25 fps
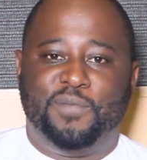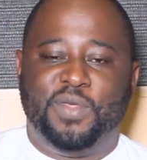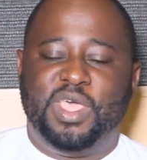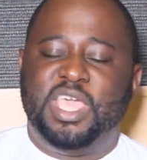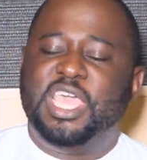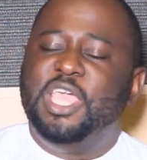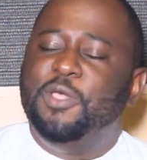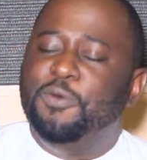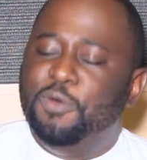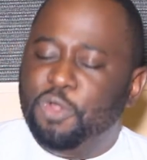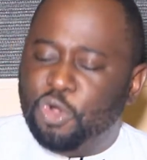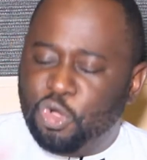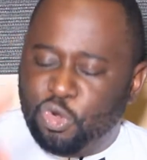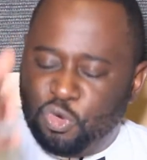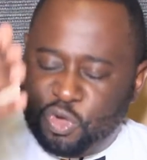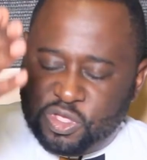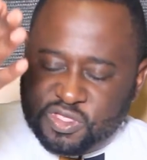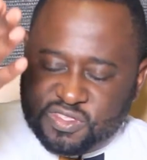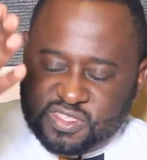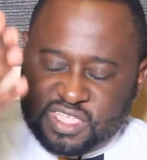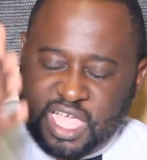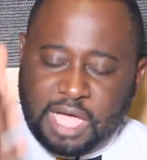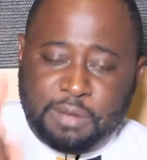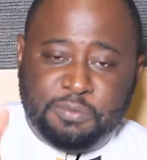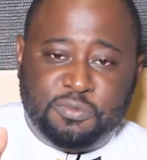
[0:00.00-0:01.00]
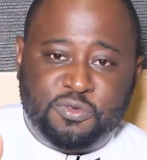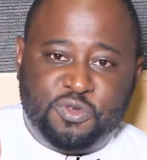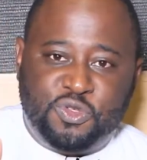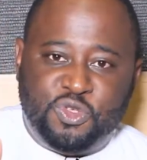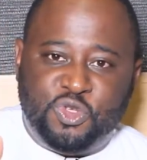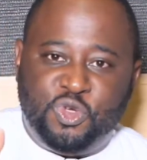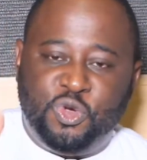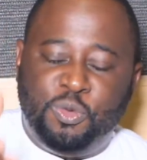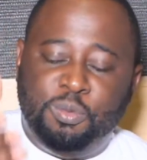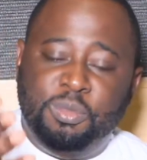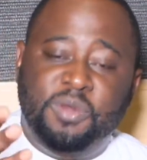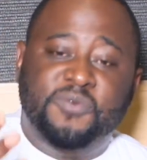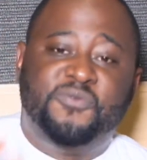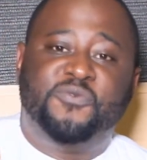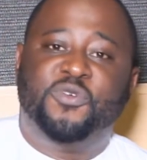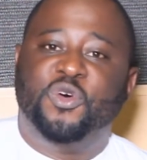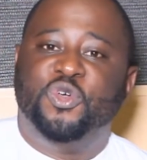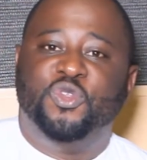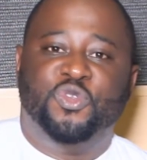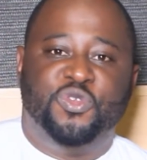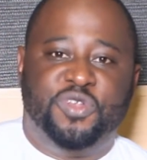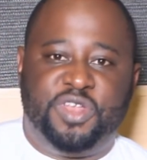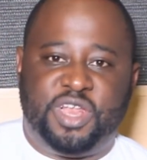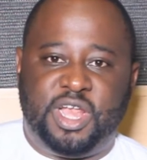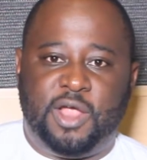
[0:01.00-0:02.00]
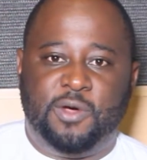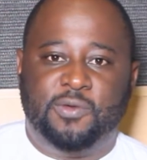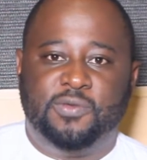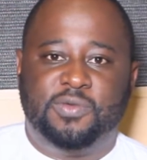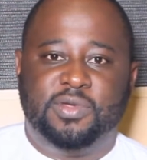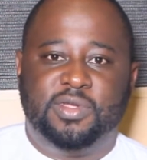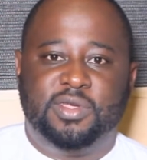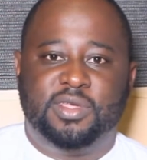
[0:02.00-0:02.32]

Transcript: He will always come to you before you drown.